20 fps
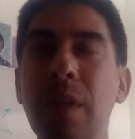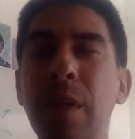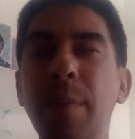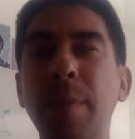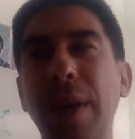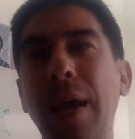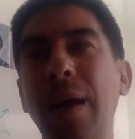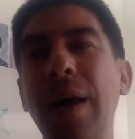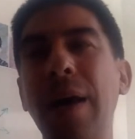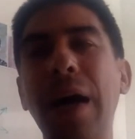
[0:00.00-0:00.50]

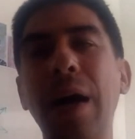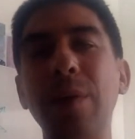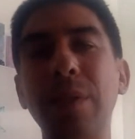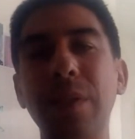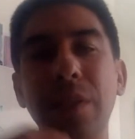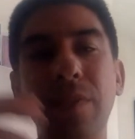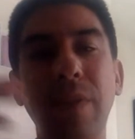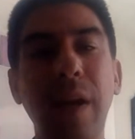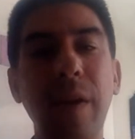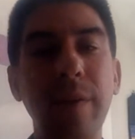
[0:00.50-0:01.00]
but now how is
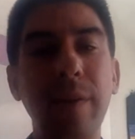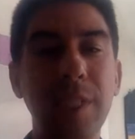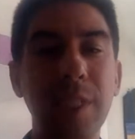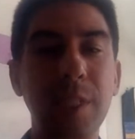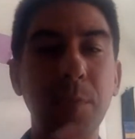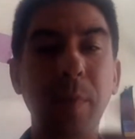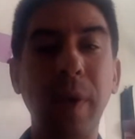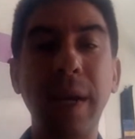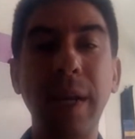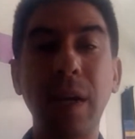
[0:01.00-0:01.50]
this virus
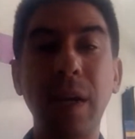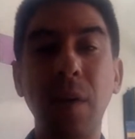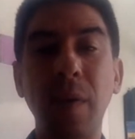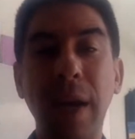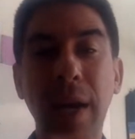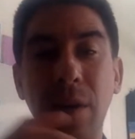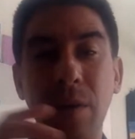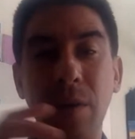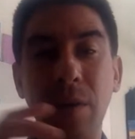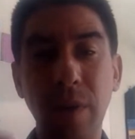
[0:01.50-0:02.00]
spreading
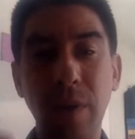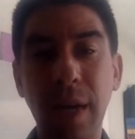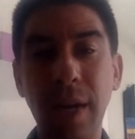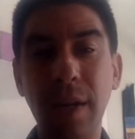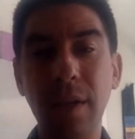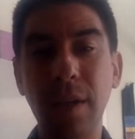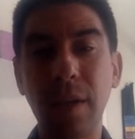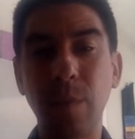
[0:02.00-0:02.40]
around, right?